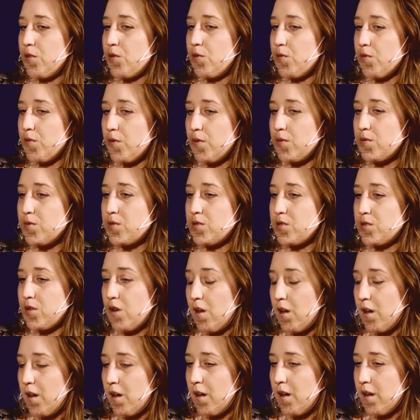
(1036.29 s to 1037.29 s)
through
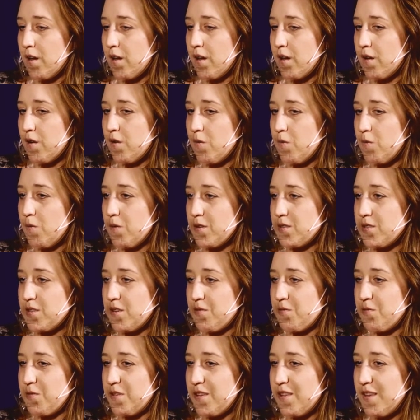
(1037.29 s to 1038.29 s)
song was
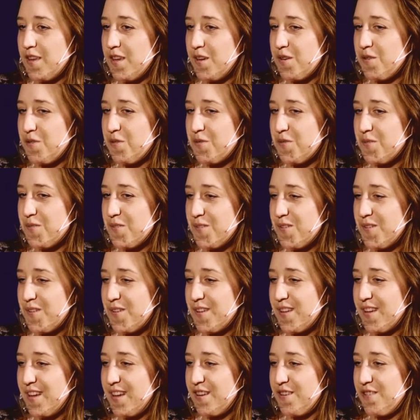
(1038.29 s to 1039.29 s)
a really
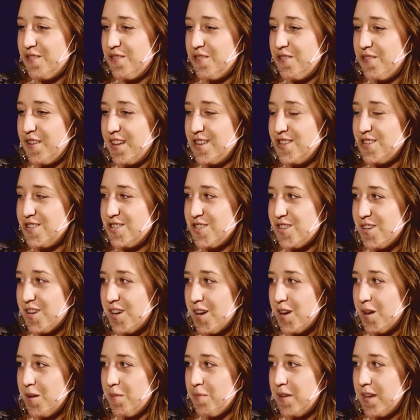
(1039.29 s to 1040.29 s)
cool
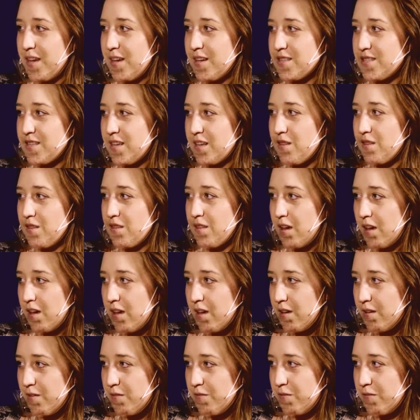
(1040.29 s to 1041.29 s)
adventure because I
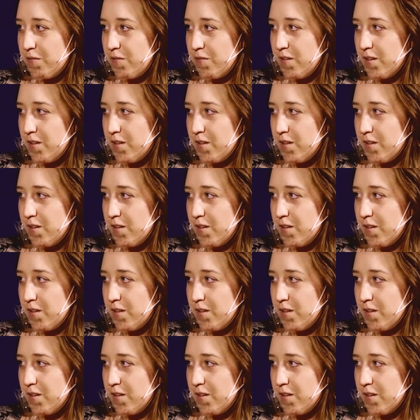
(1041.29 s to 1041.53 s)
love